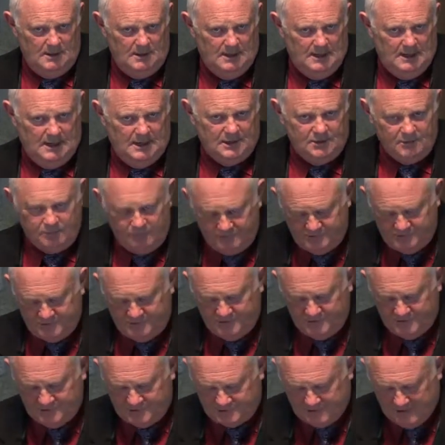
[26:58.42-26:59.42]
And a
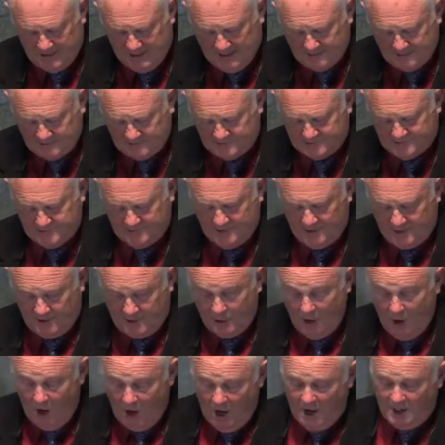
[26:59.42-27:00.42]
Christian says that
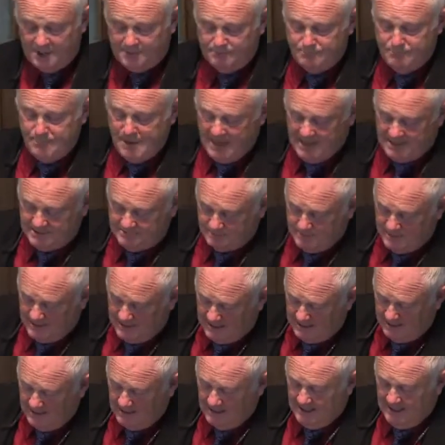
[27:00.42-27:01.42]
God made
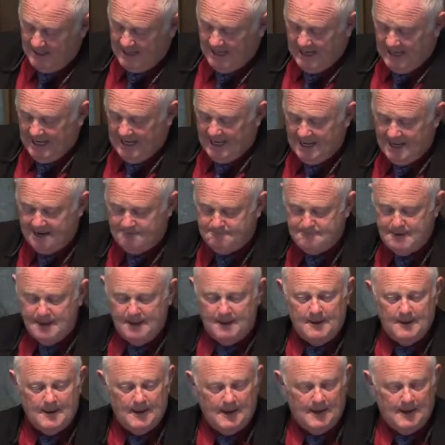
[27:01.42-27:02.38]
me, and I'm